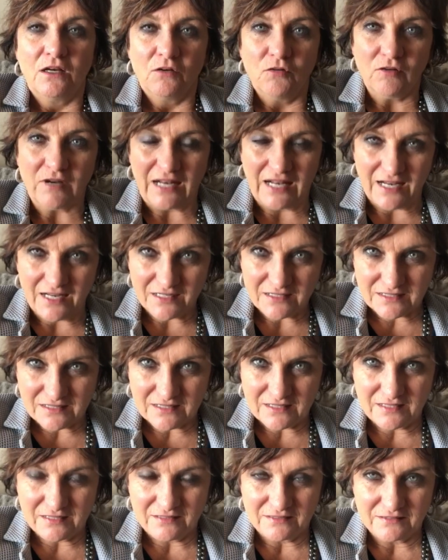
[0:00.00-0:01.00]

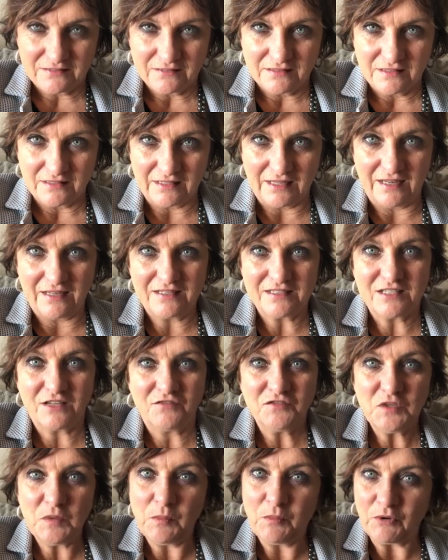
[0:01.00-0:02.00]
relax, allow
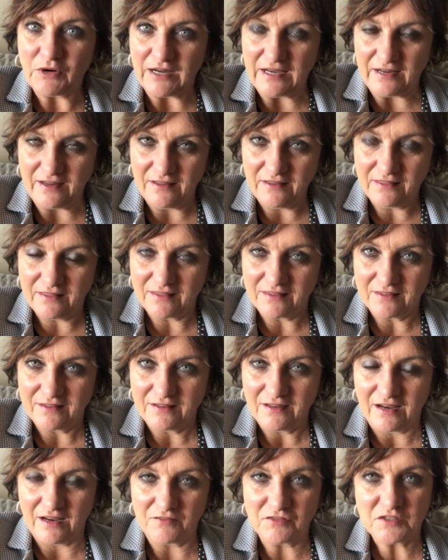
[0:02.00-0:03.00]
yourself to breathe,
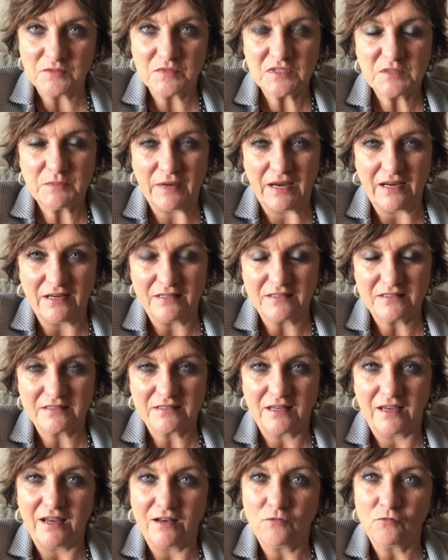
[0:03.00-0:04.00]
have some
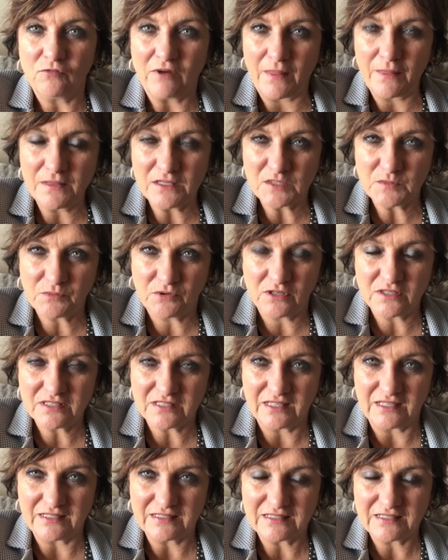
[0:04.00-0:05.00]
space, and run this
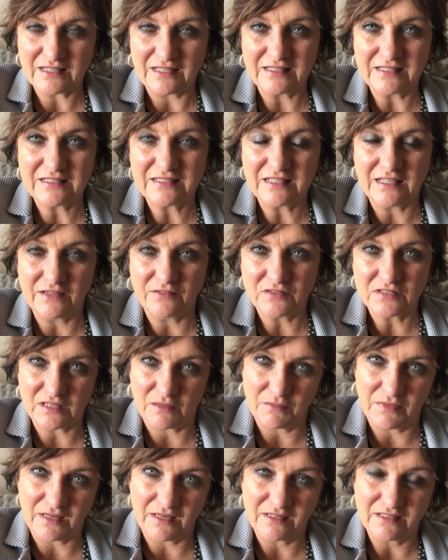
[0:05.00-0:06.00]
process and see if
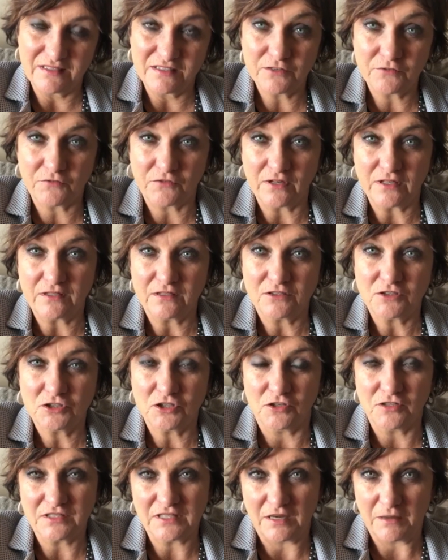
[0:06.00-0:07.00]
something different
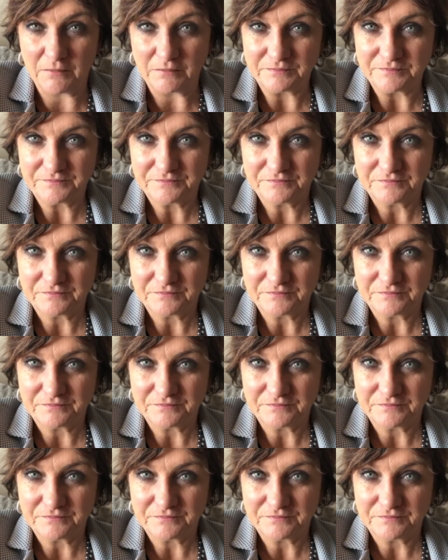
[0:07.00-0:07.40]
shows up.